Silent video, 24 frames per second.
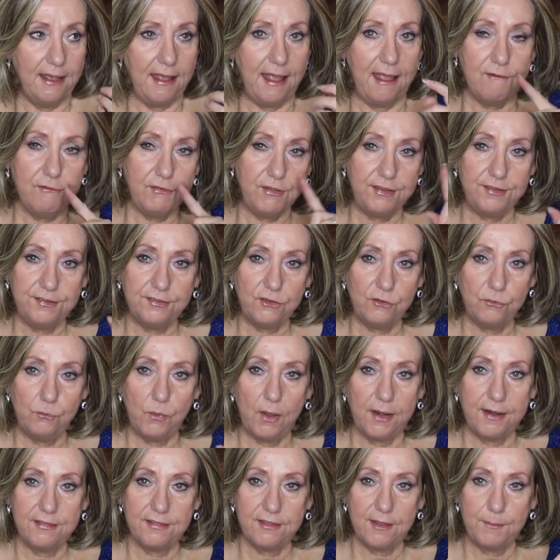every single
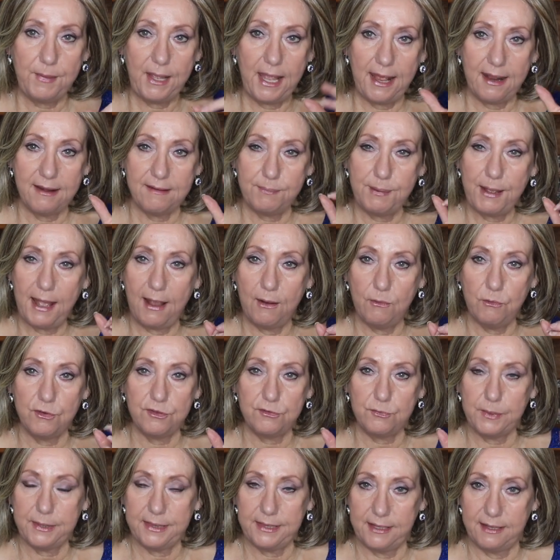one of them had
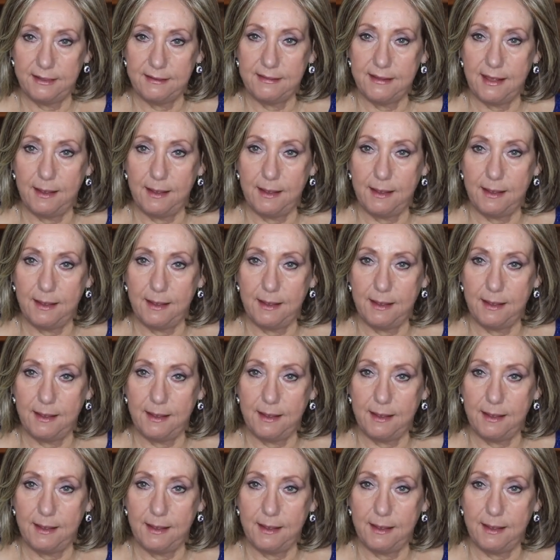powers within